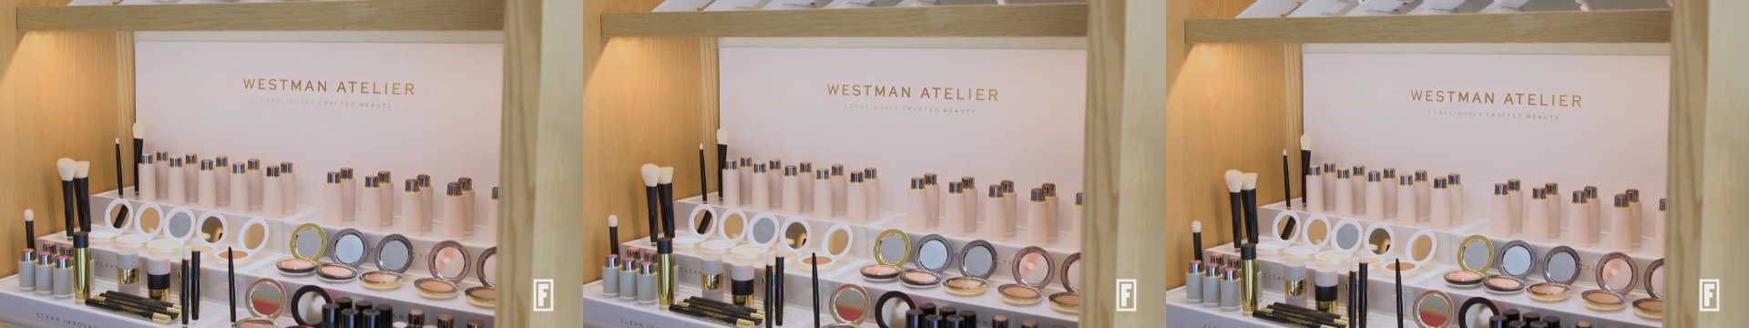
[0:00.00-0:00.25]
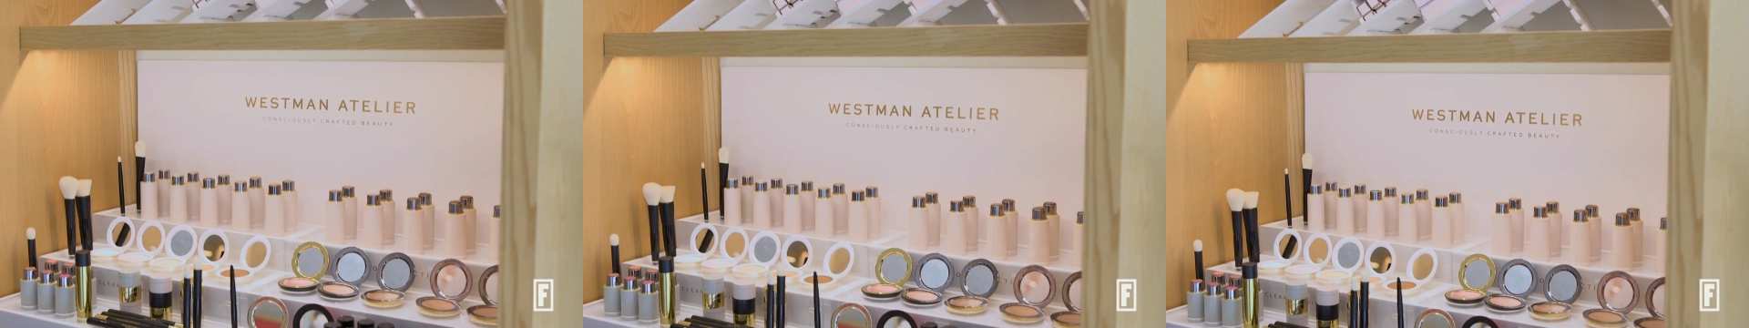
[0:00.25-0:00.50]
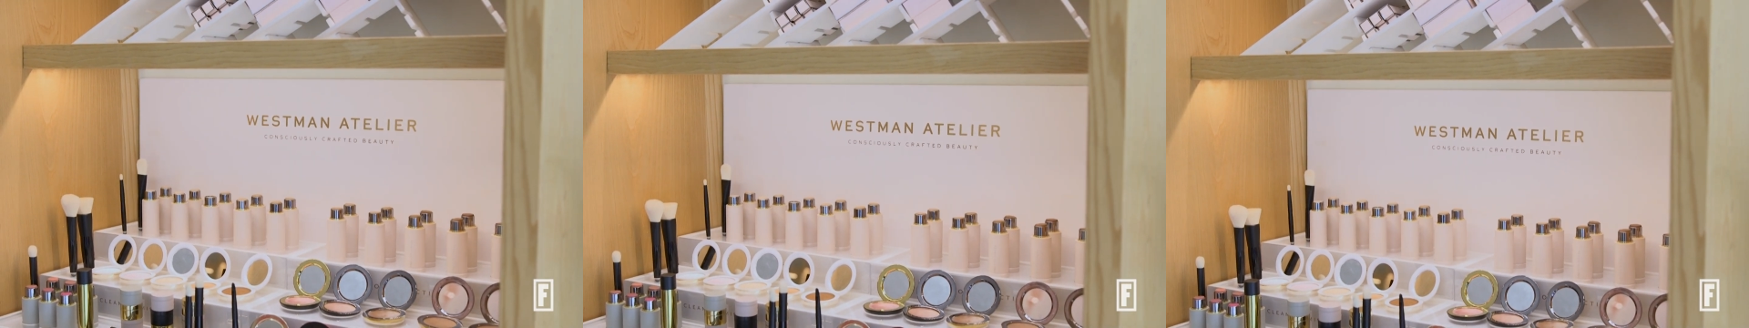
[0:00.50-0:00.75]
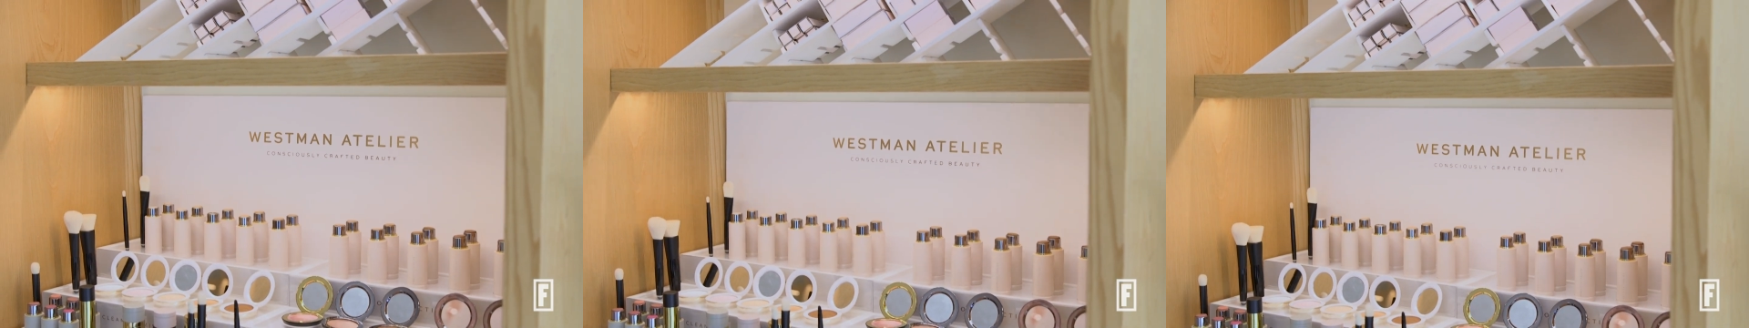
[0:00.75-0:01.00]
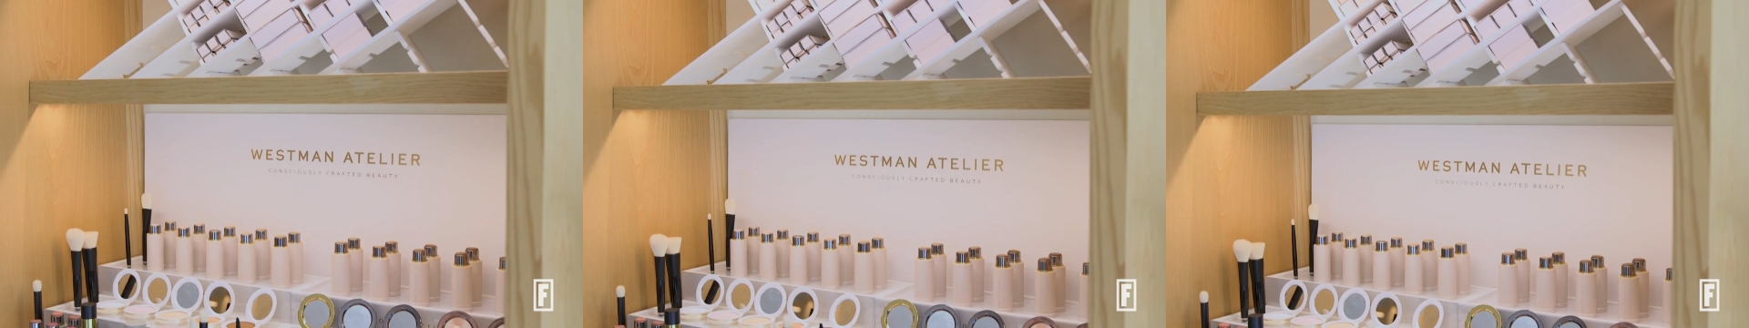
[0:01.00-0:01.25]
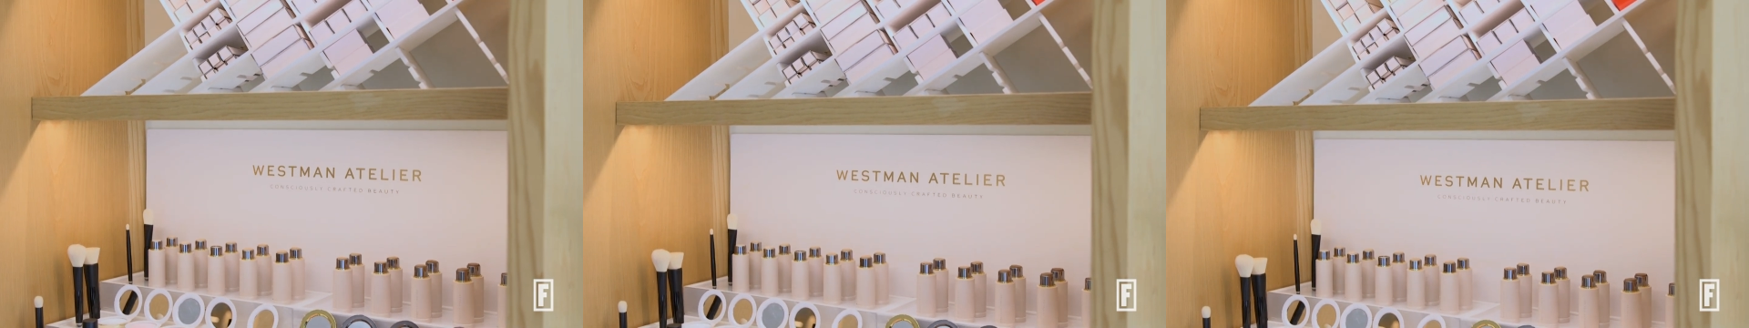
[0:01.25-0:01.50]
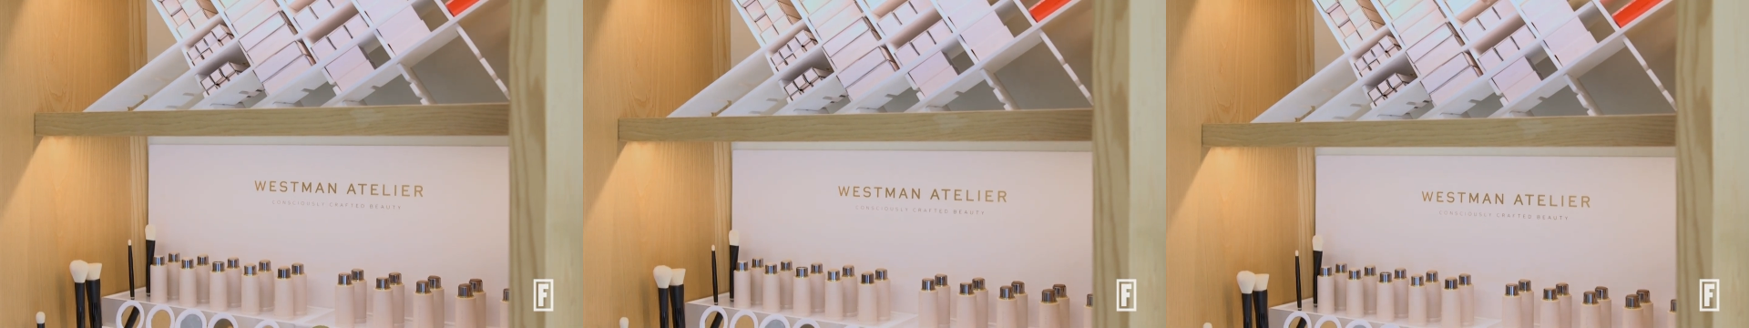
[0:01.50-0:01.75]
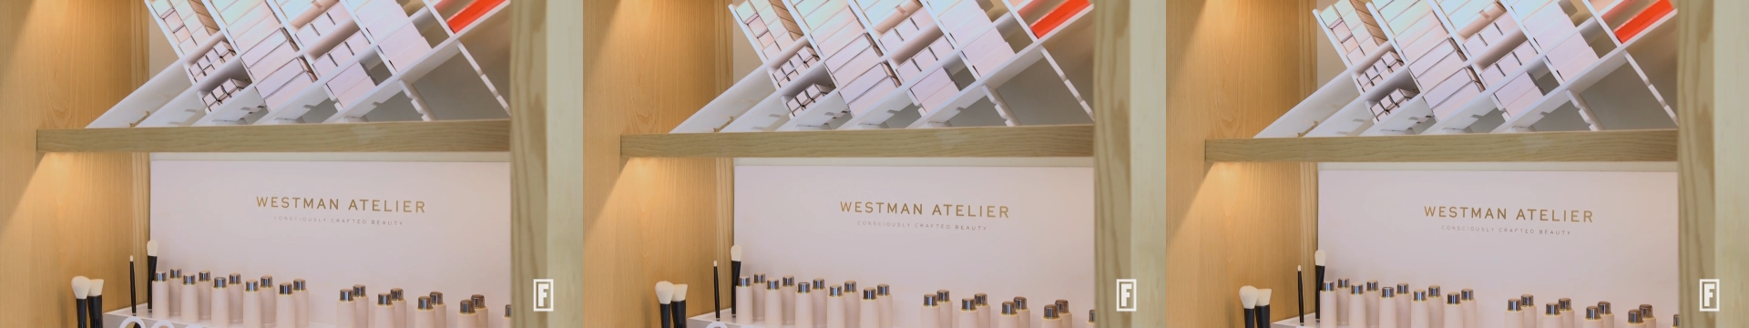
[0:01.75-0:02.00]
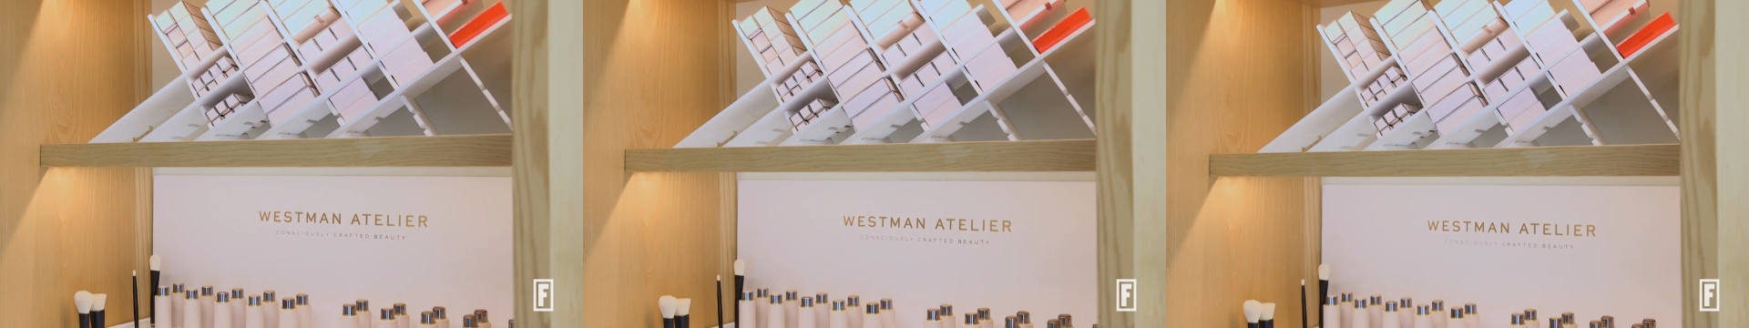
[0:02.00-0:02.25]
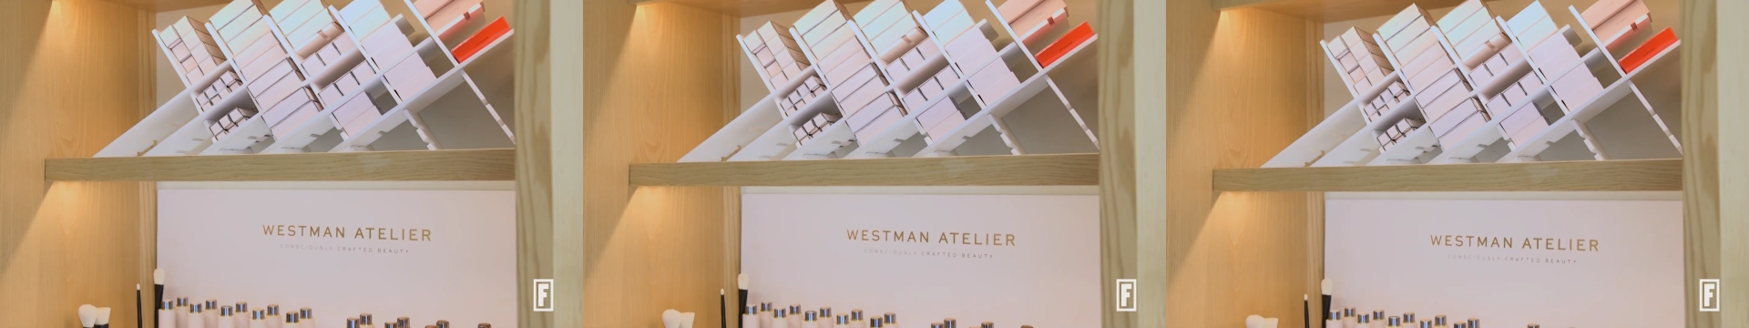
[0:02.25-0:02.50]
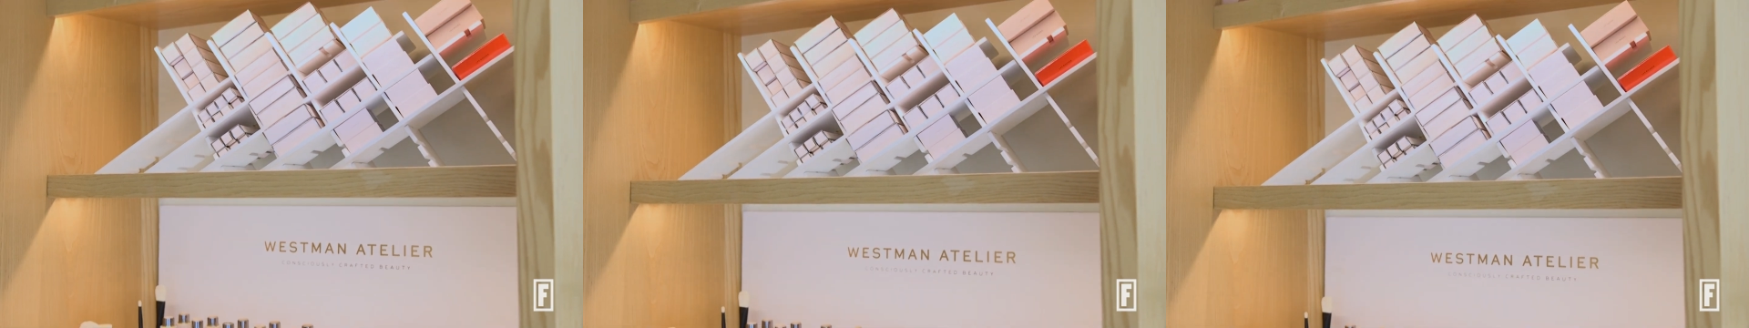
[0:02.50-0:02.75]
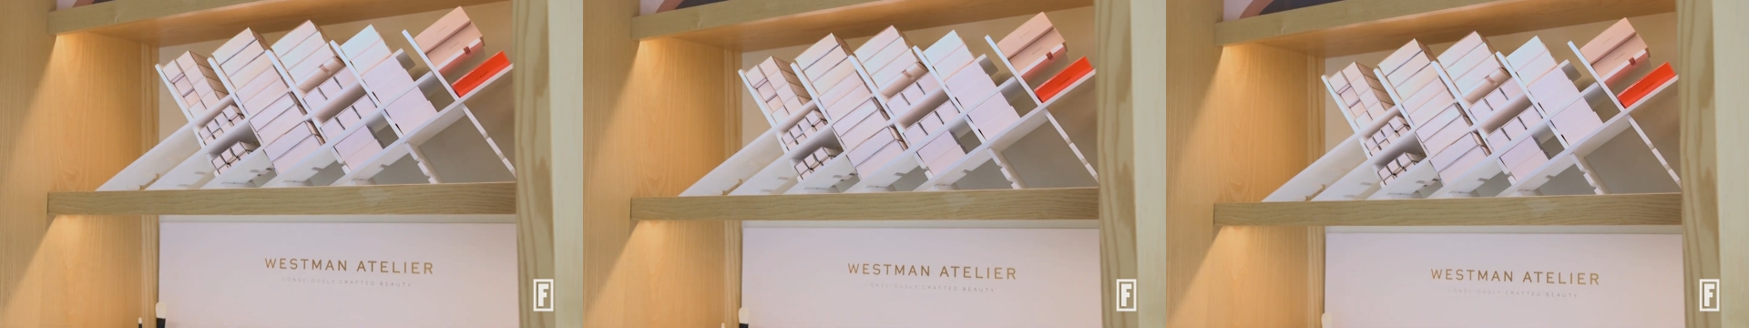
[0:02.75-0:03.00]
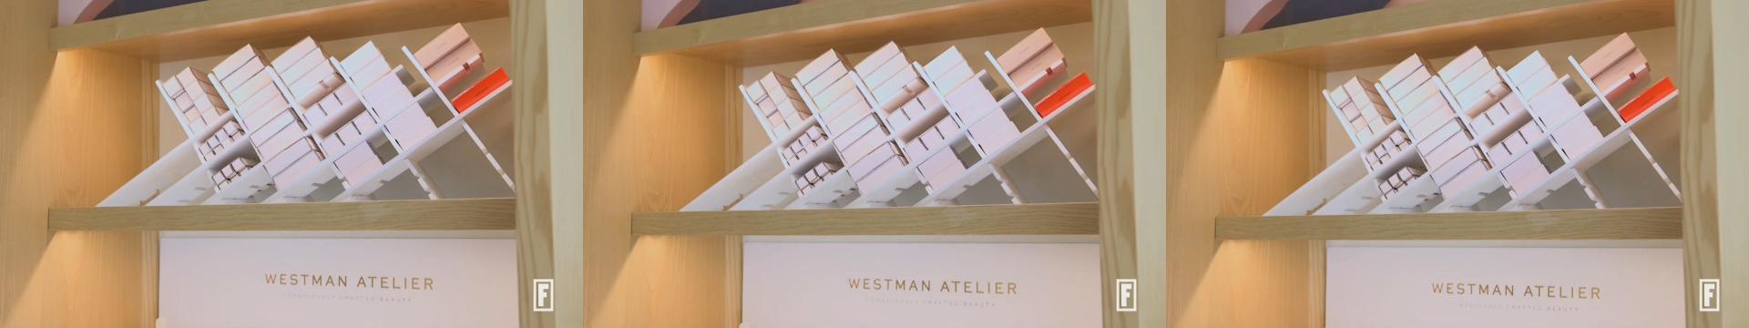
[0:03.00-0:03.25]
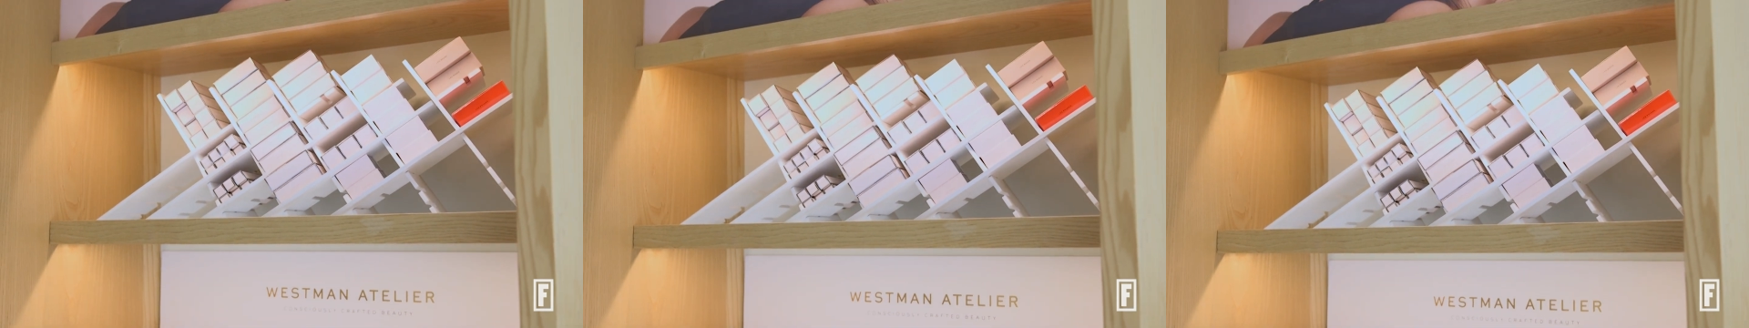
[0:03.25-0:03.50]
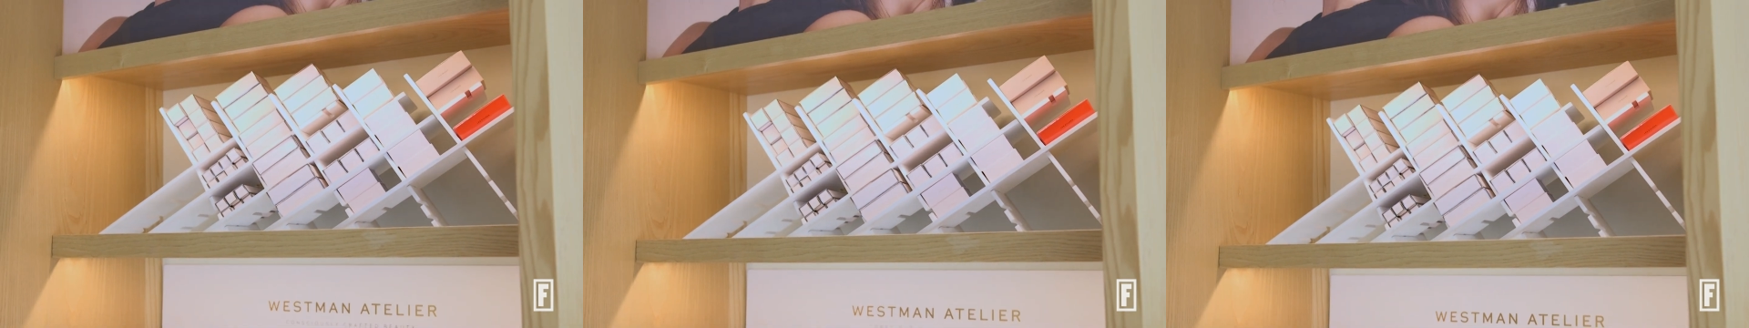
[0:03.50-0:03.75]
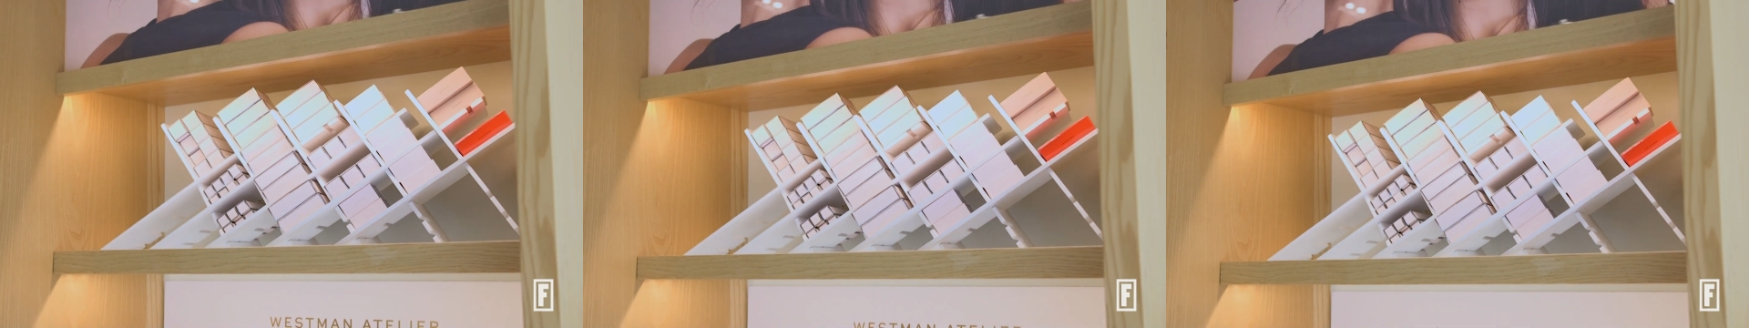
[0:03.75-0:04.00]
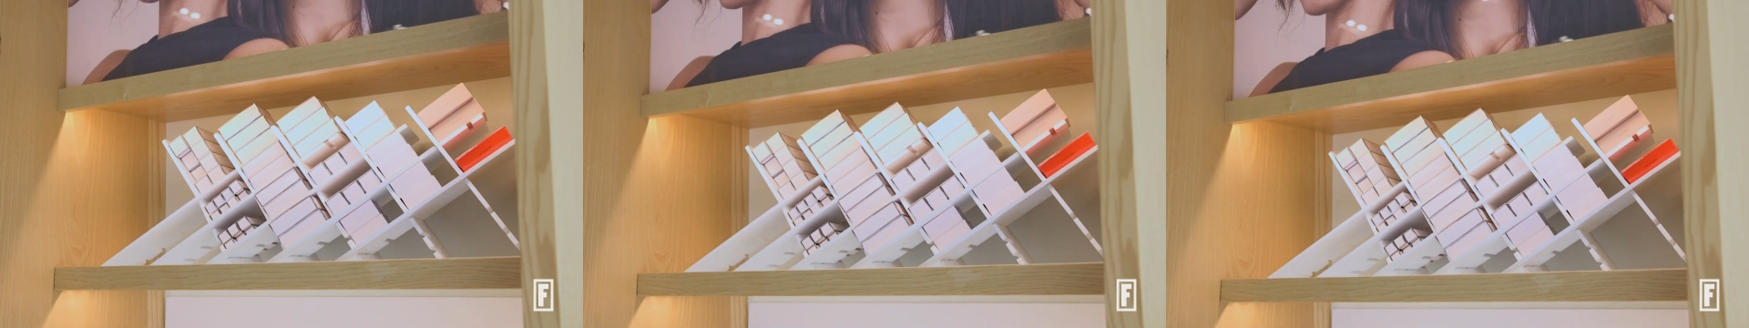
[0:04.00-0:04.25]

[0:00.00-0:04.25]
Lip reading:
(no speaker visible)